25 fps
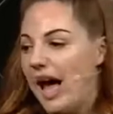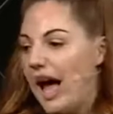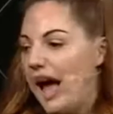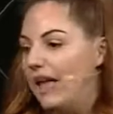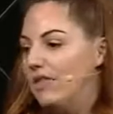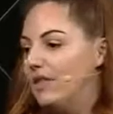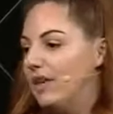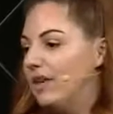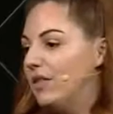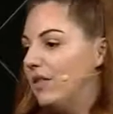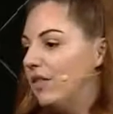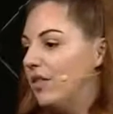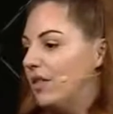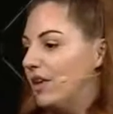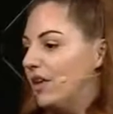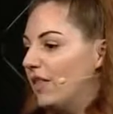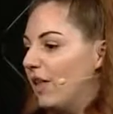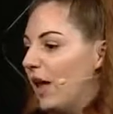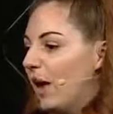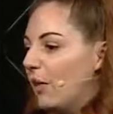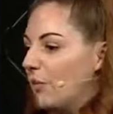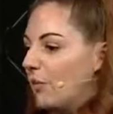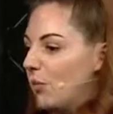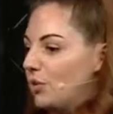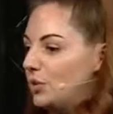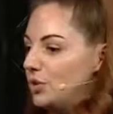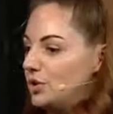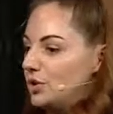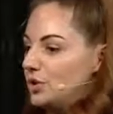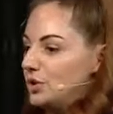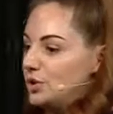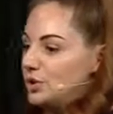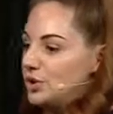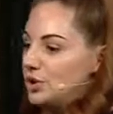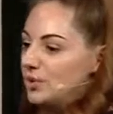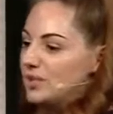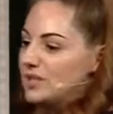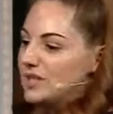And the other thing that I want you to
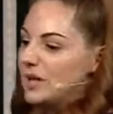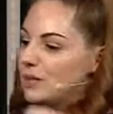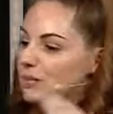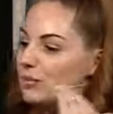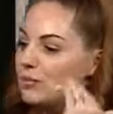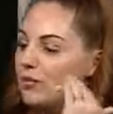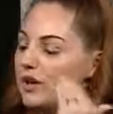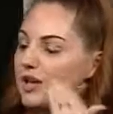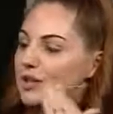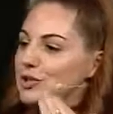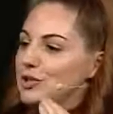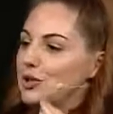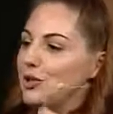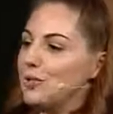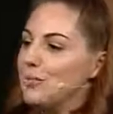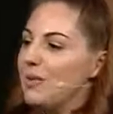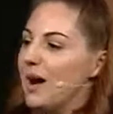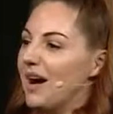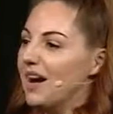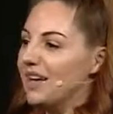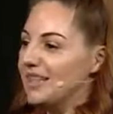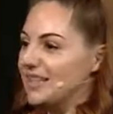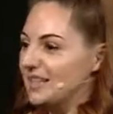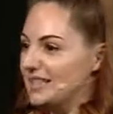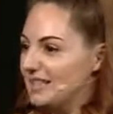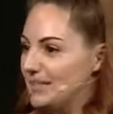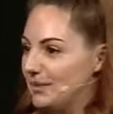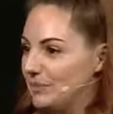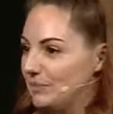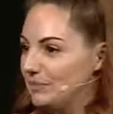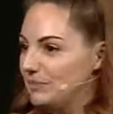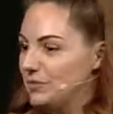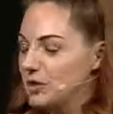do is upgrade your mind.